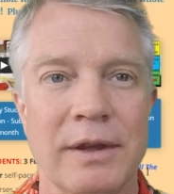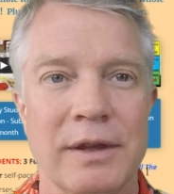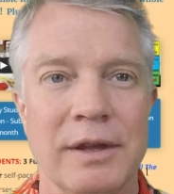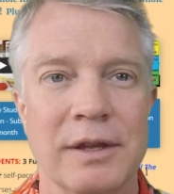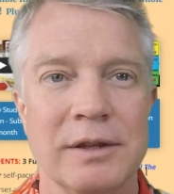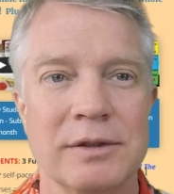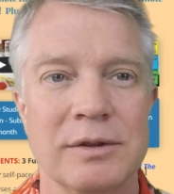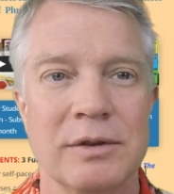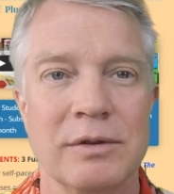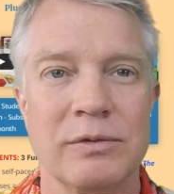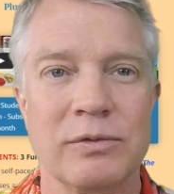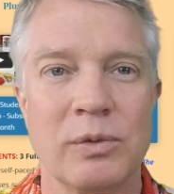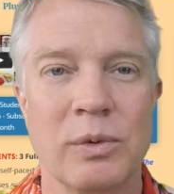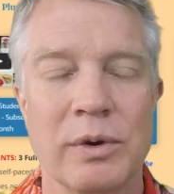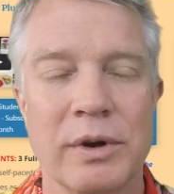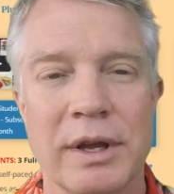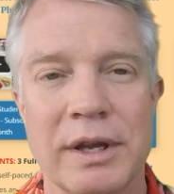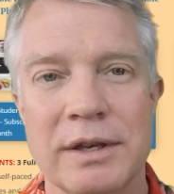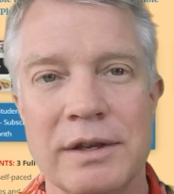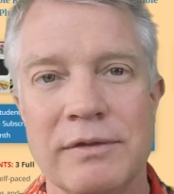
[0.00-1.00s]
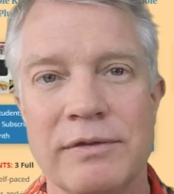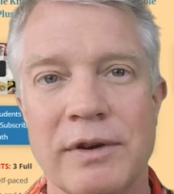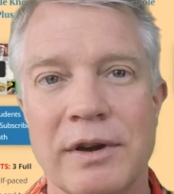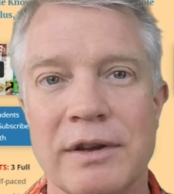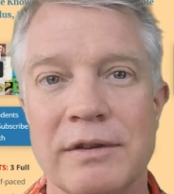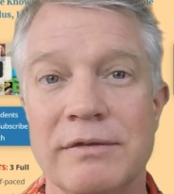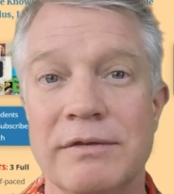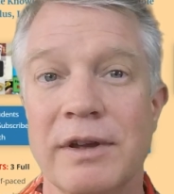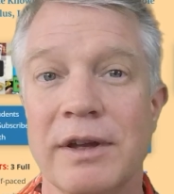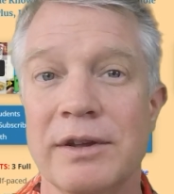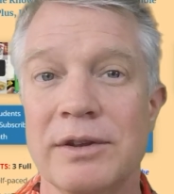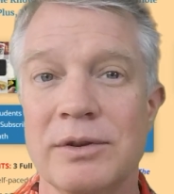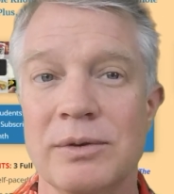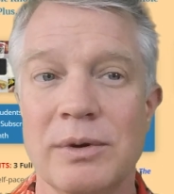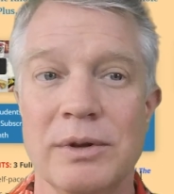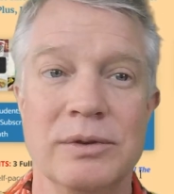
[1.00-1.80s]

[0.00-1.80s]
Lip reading: It's a $4.95 value.